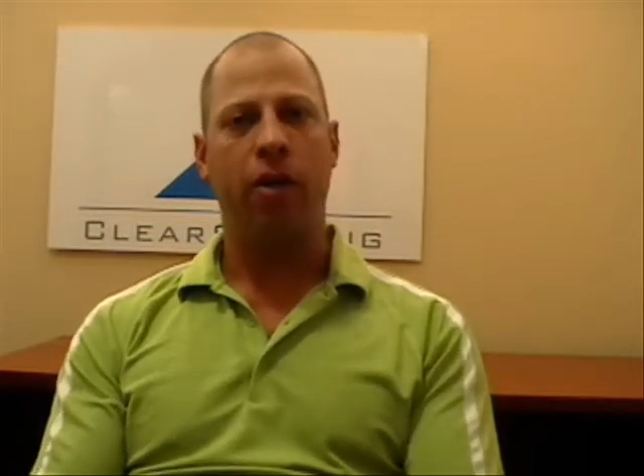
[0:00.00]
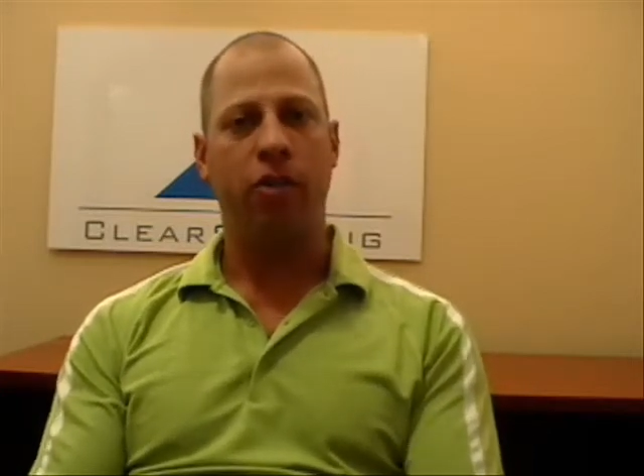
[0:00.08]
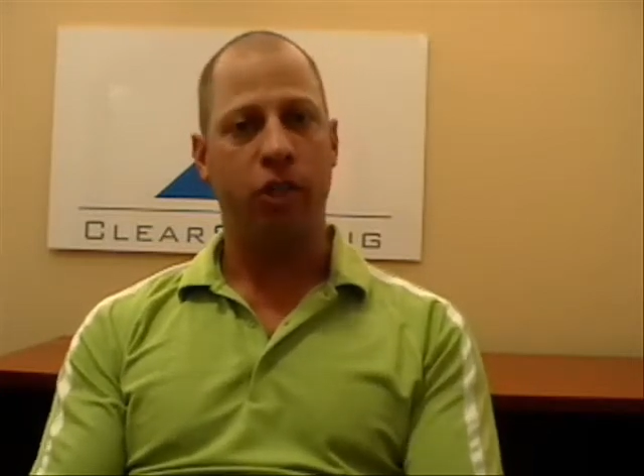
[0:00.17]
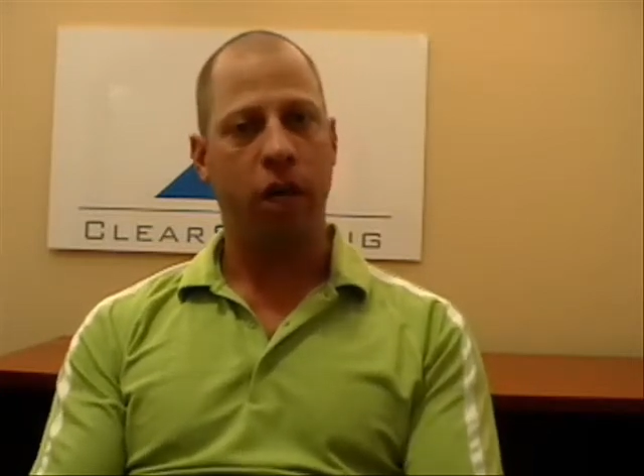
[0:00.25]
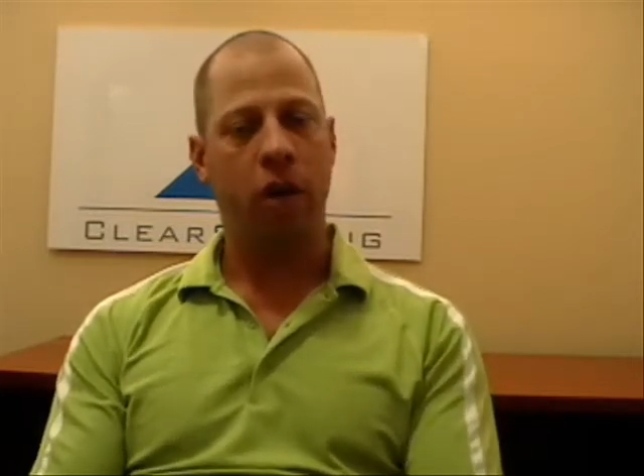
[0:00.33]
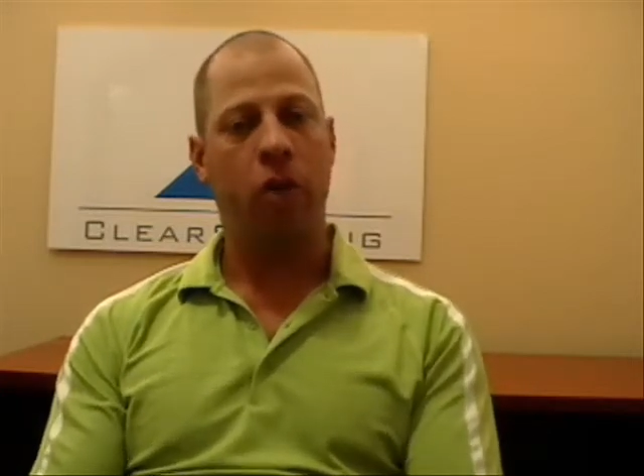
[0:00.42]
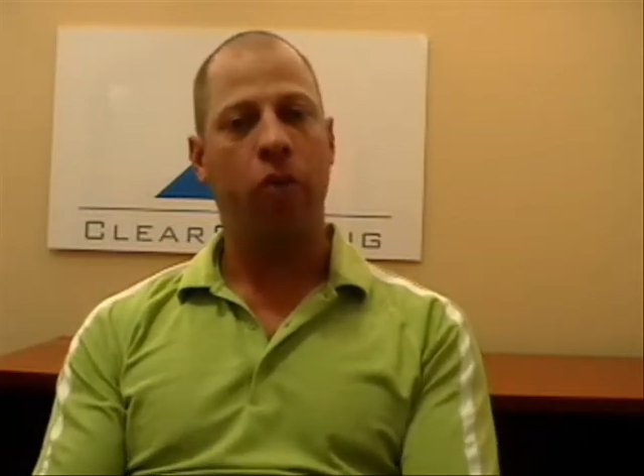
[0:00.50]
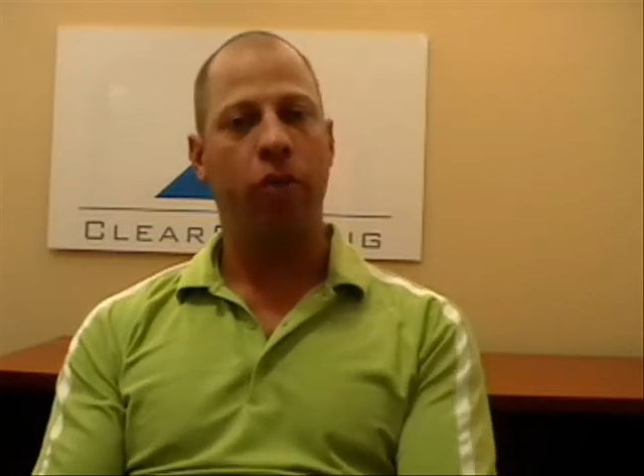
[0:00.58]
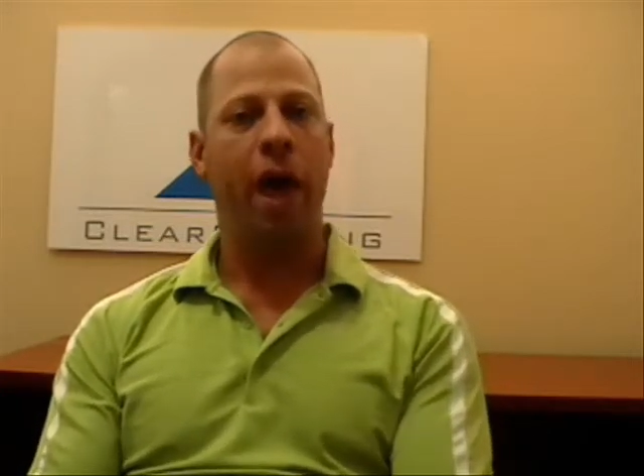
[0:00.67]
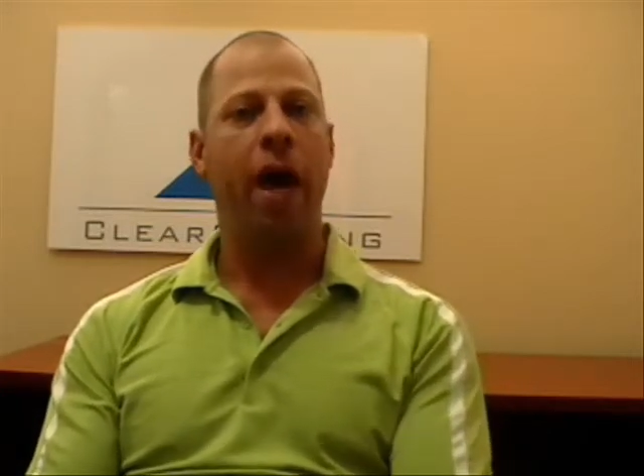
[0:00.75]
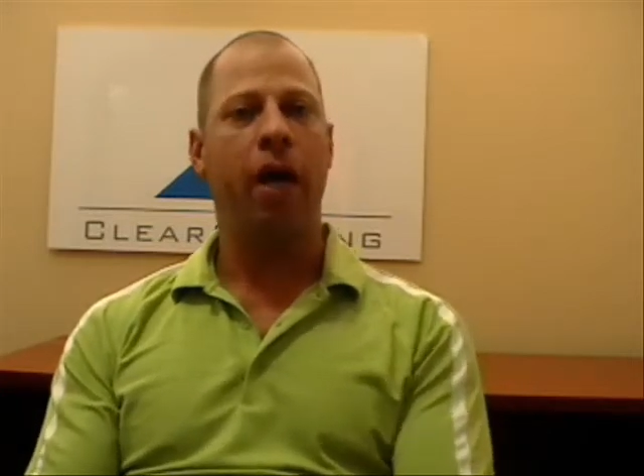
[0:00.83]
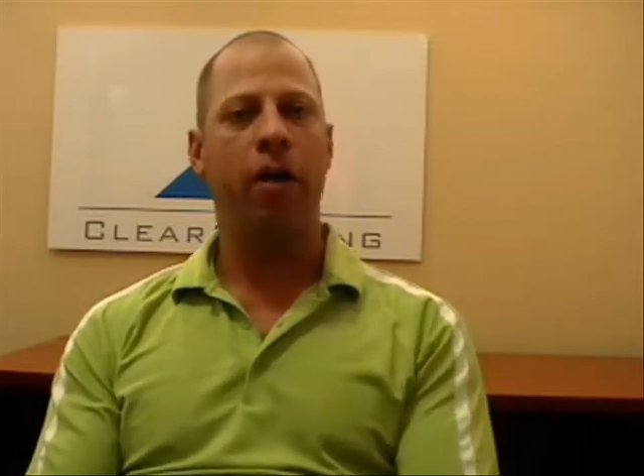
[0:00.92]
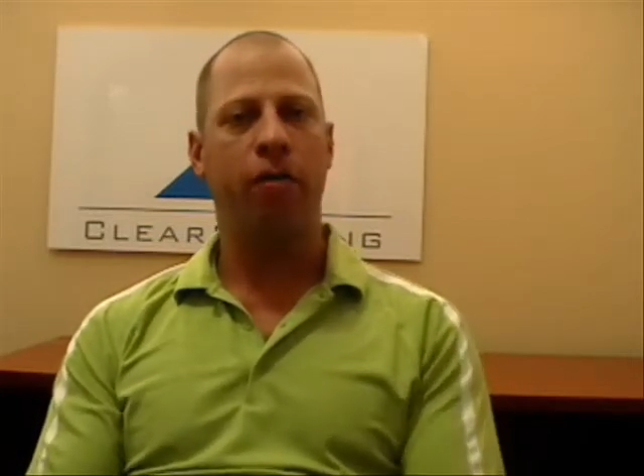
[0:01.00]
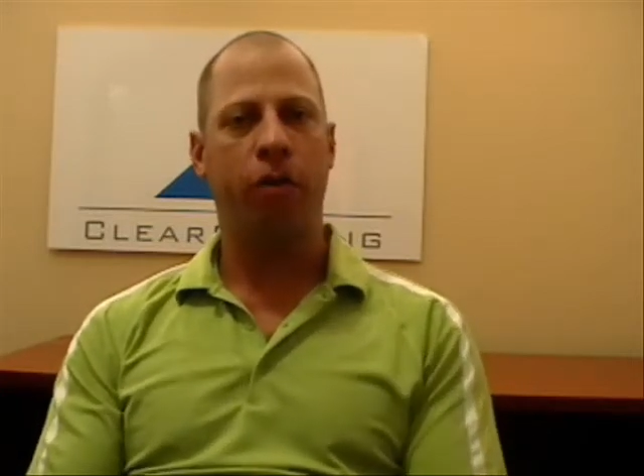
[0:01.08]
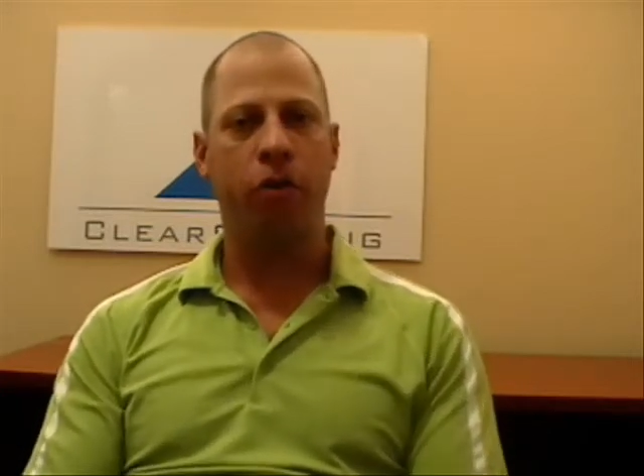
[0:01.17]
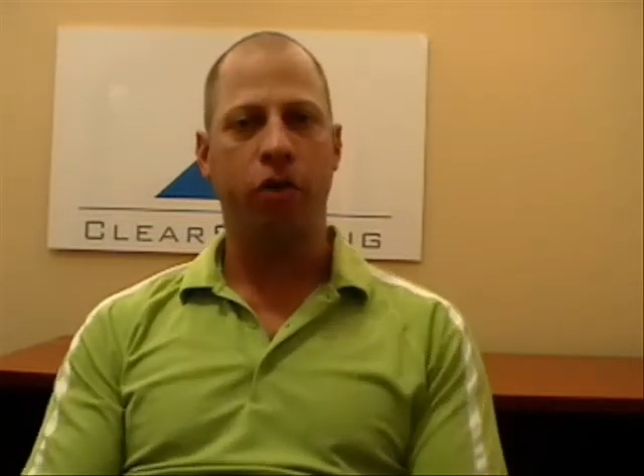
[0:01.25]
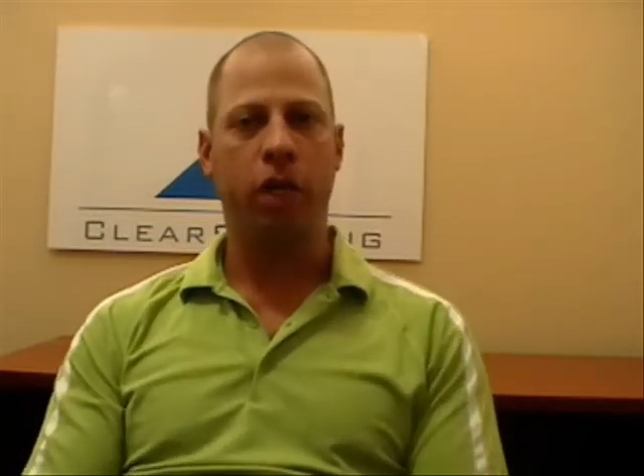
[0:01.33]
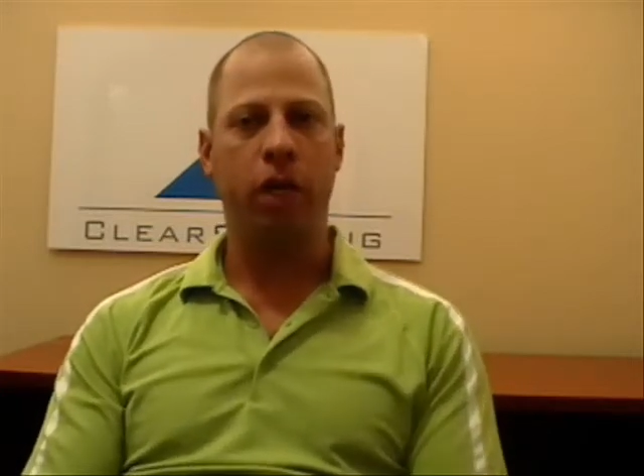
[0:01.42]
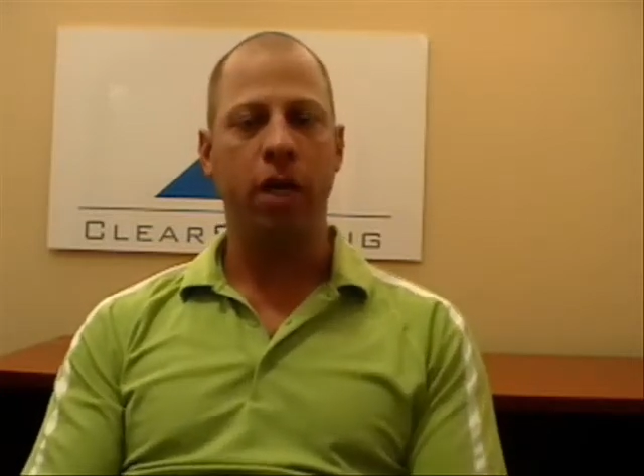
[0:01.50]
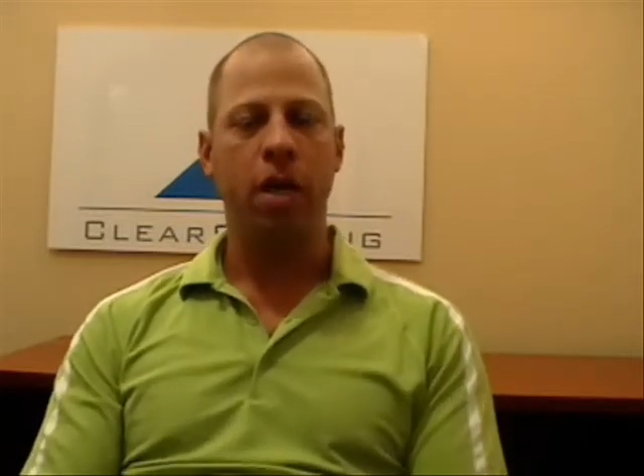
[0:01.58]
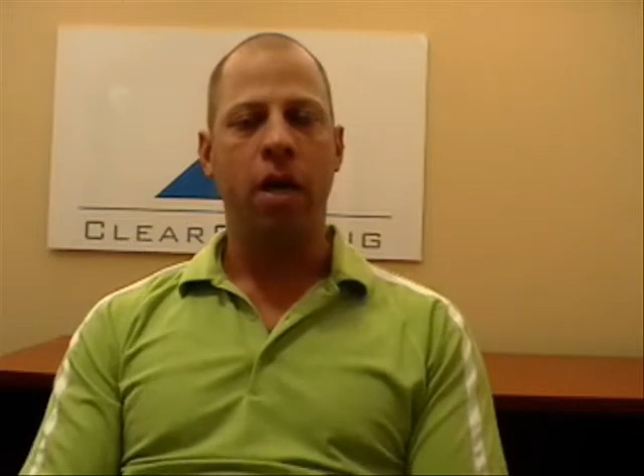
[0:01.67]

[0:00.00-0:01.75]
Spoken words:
sale or that conversion.